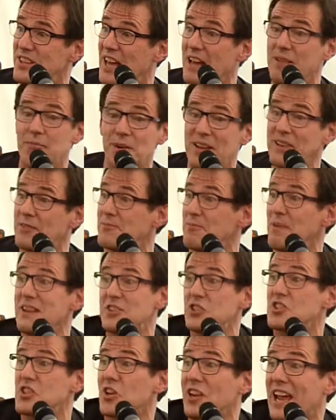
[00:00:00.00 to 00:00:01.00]
And we
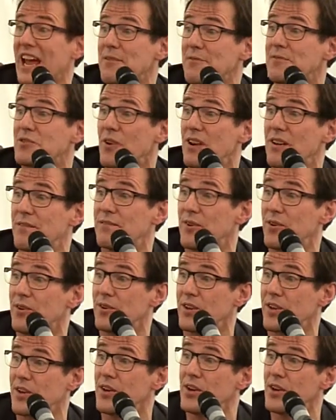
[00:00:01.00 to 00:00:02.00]
just look after it for
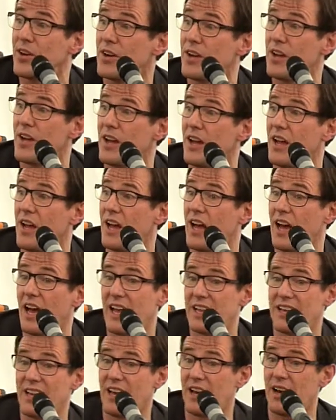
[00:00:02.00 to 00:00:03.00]
you,
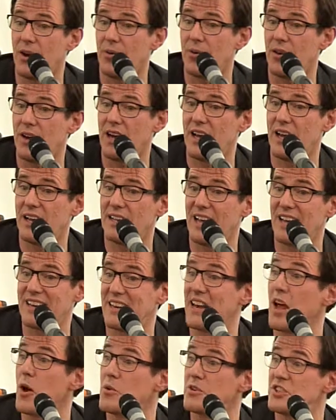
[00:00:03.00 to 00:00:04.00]
at
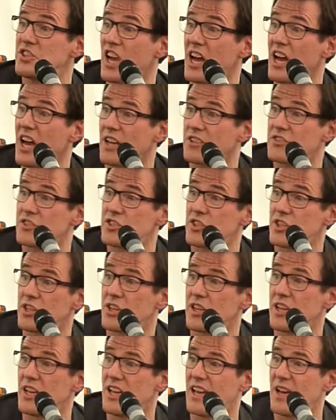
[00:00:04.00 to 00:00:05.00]
no charge,
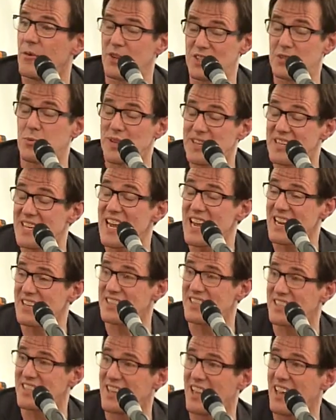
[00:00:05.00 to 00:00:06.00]
which we did.
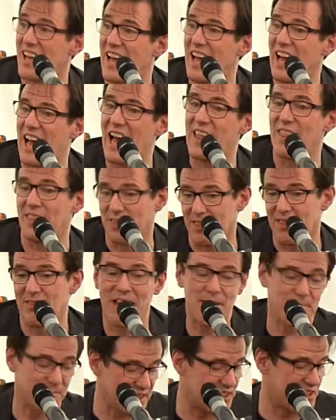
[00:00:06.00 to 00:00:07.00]
And
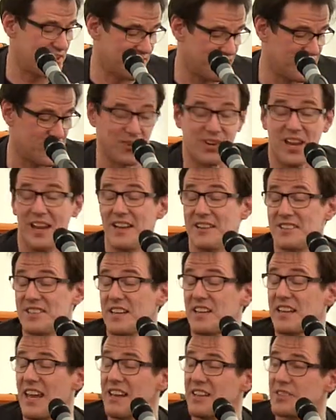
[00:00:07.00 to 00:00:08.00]
then we took it and
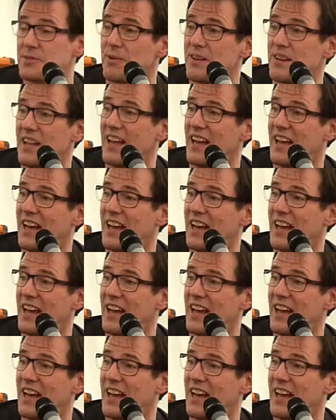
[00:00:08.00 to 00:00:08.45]
did gigs with it.